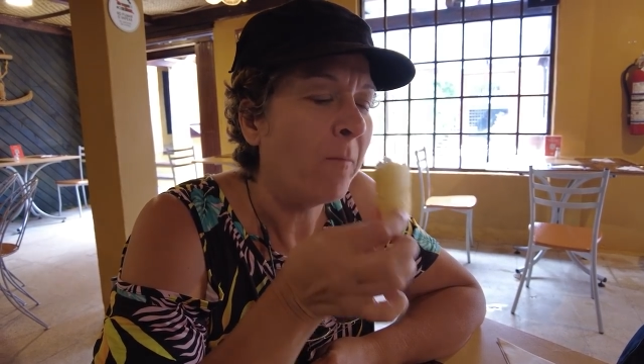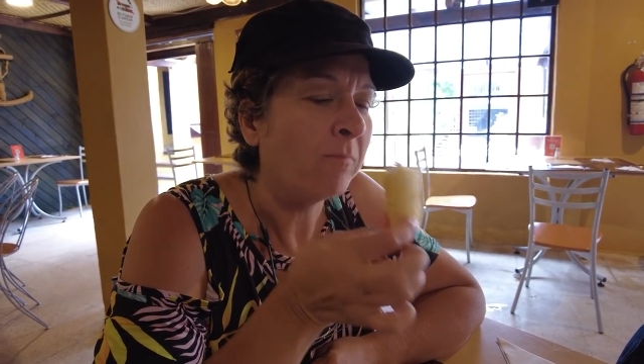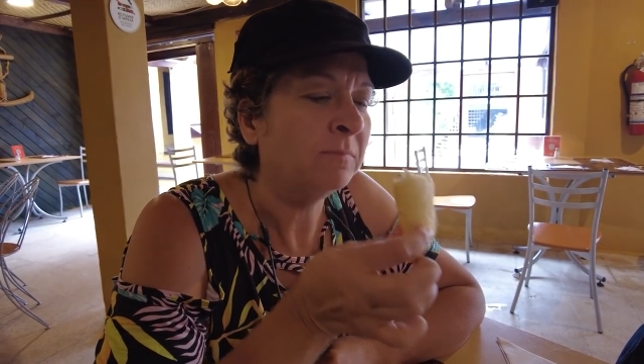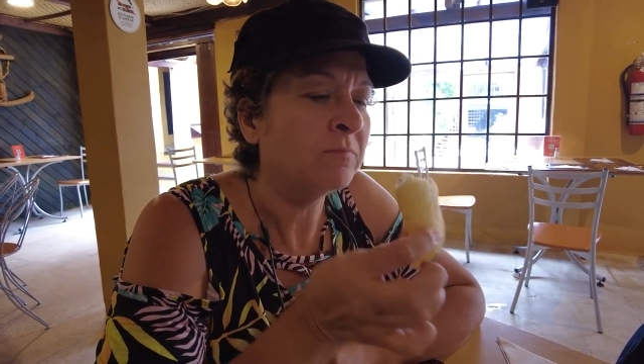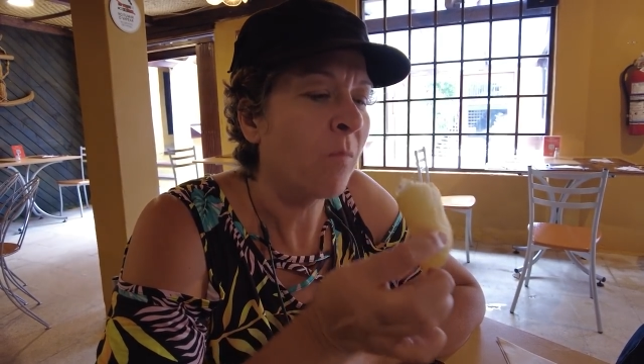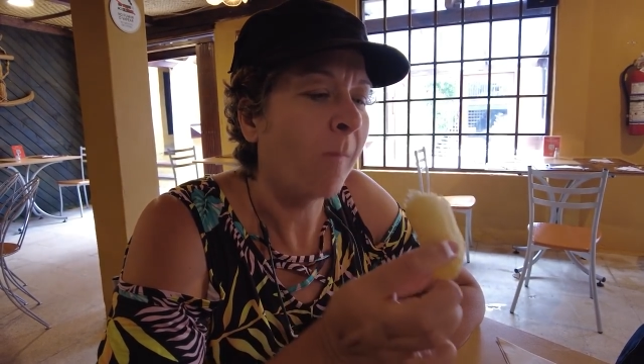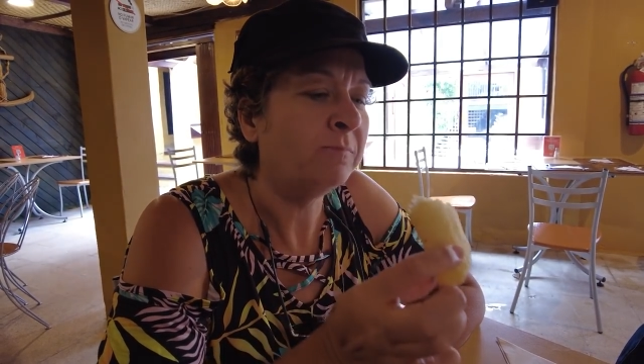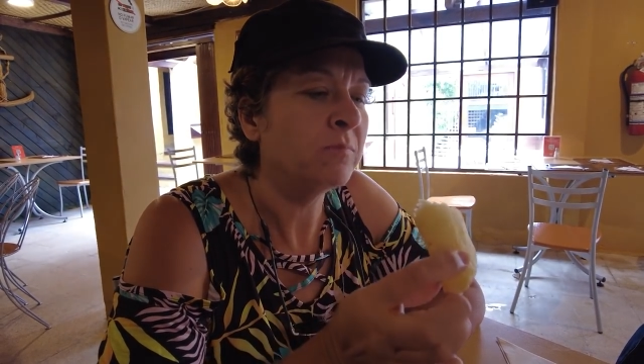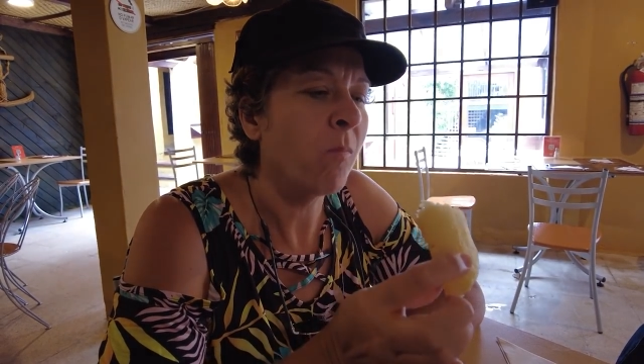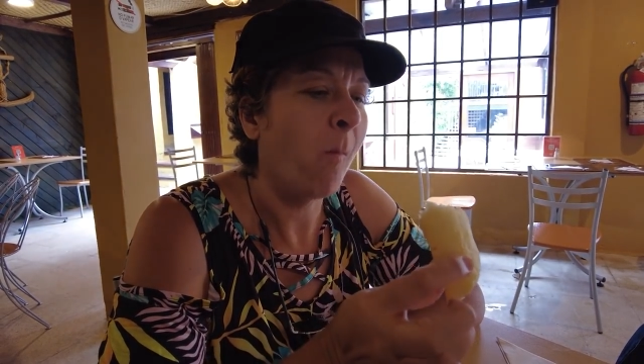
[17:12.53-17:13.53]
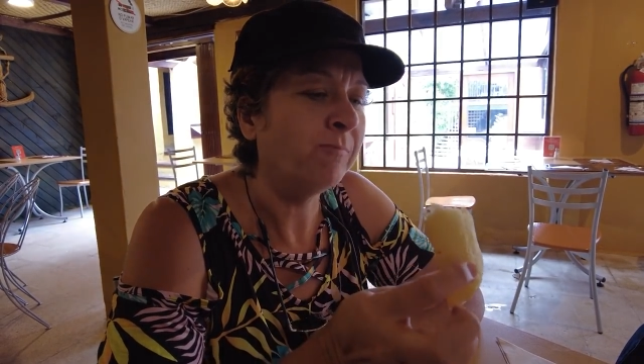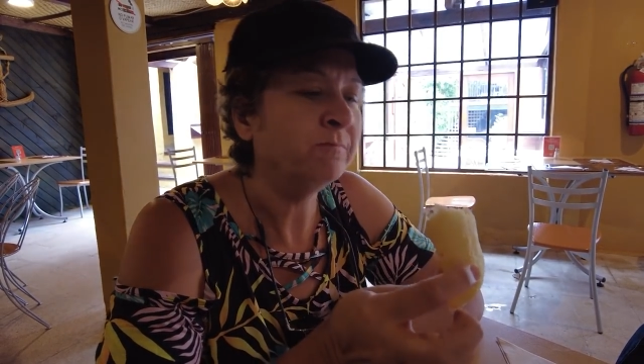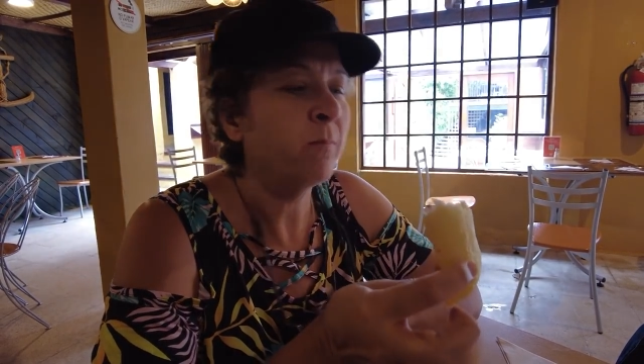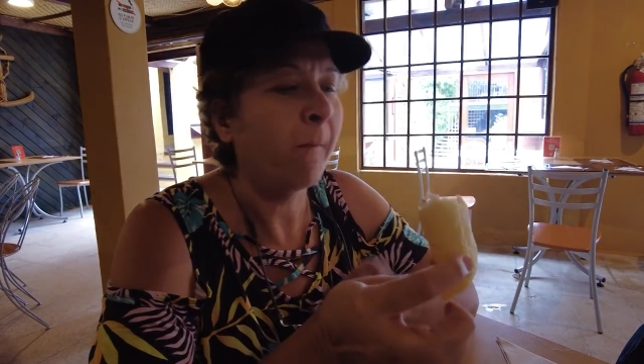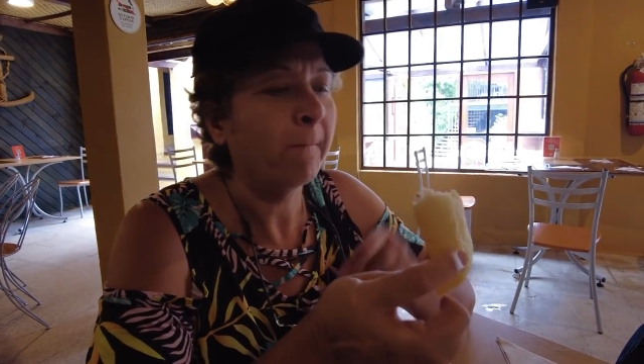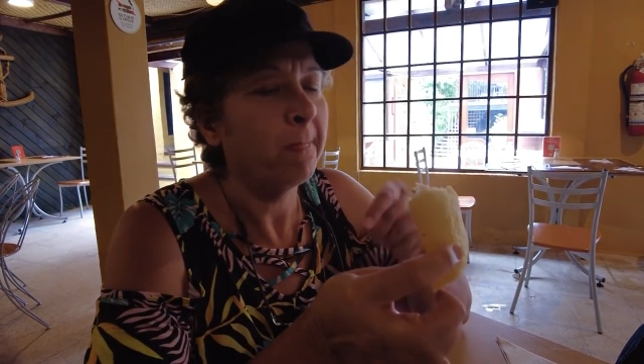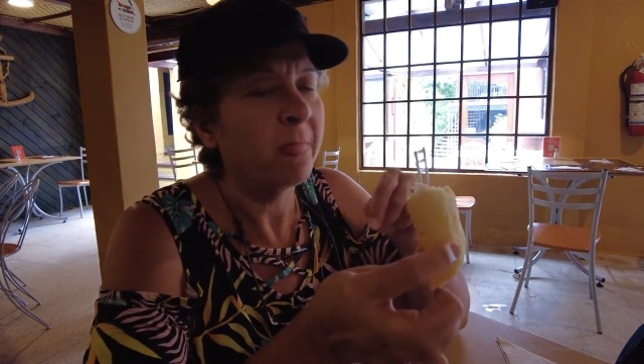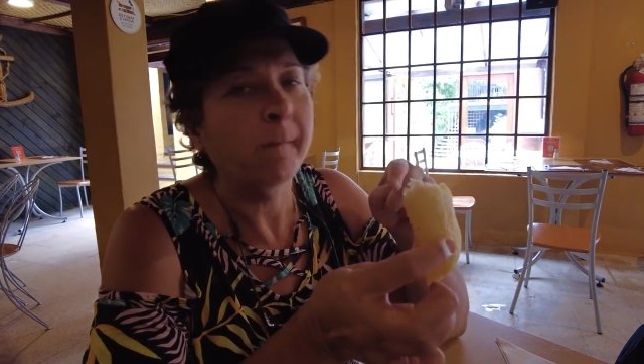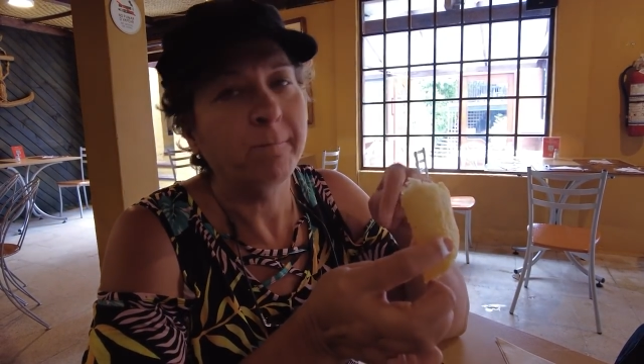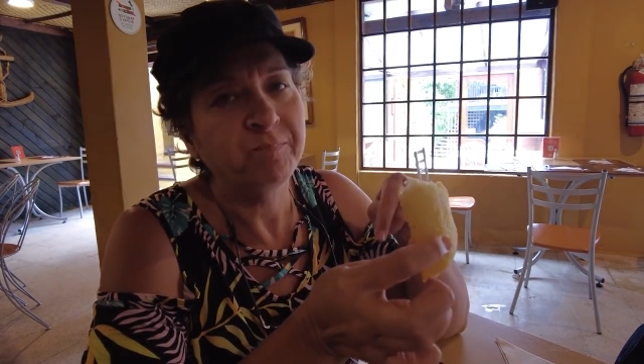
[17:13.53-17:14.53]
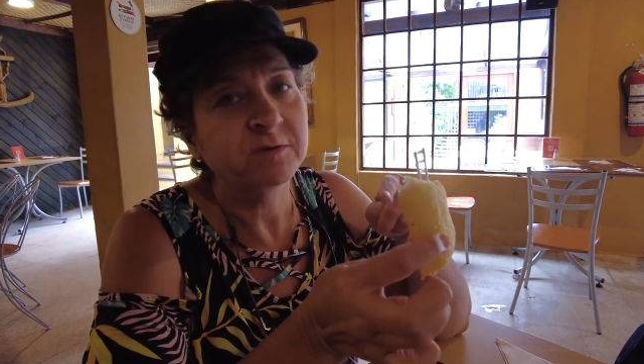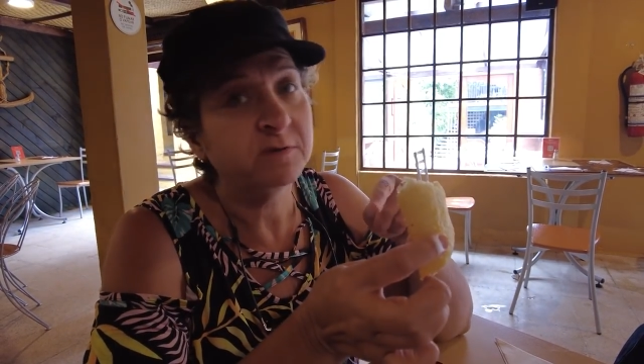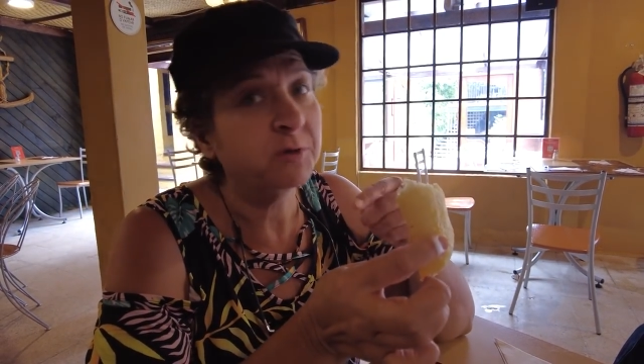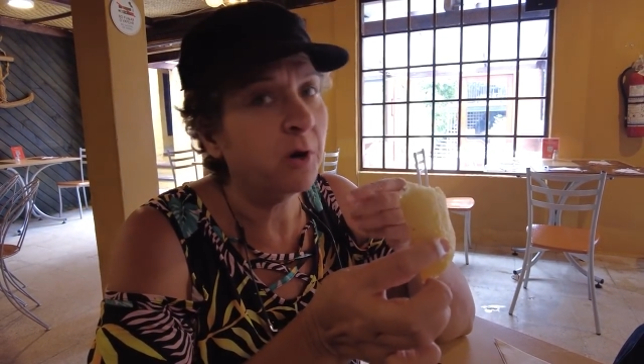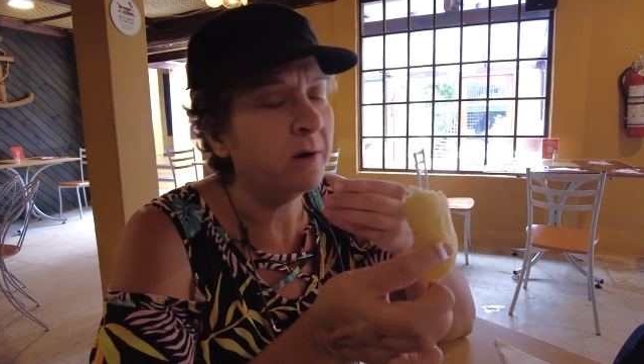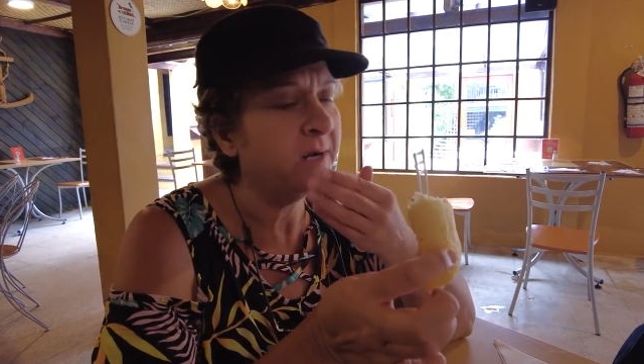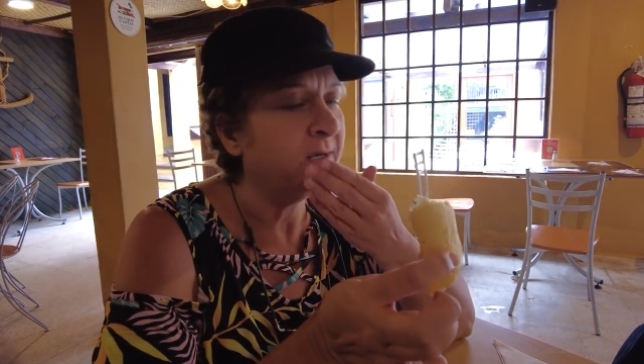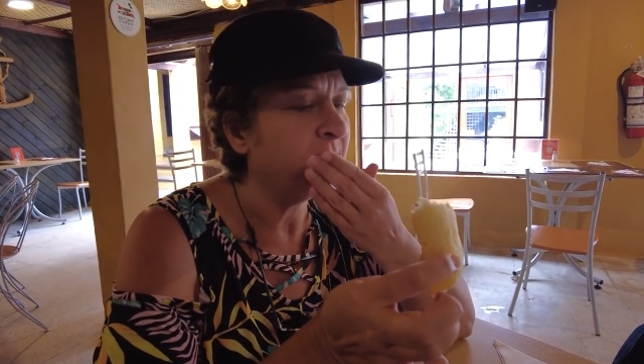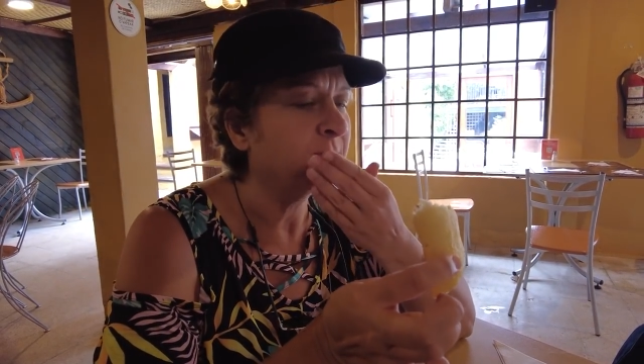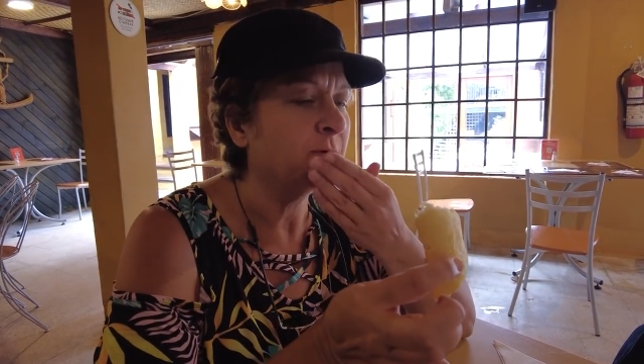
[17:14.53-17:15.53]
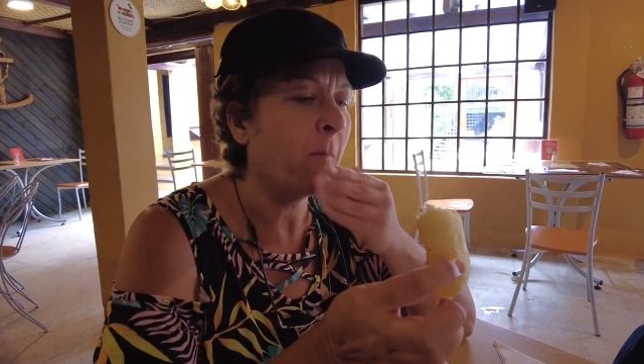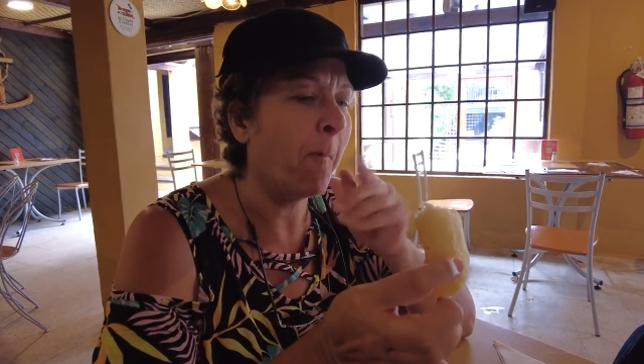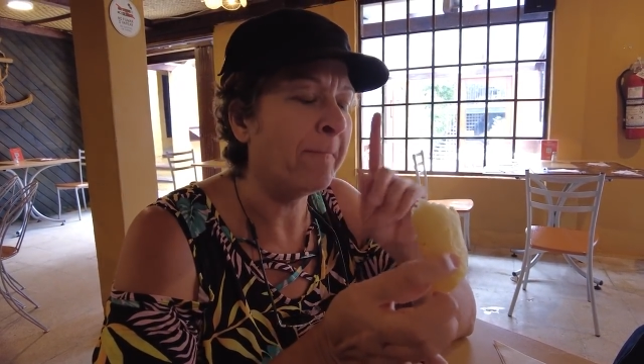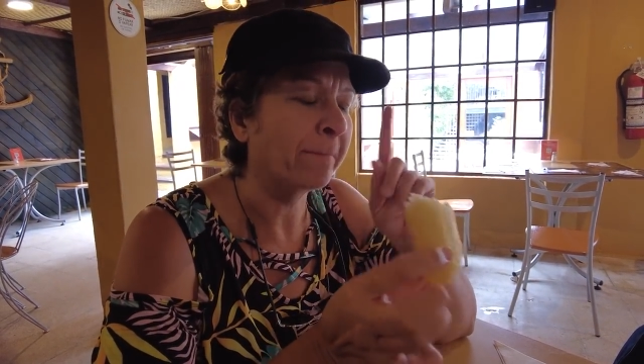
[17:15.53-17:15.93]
Mm. Mm. There's some carne in this one.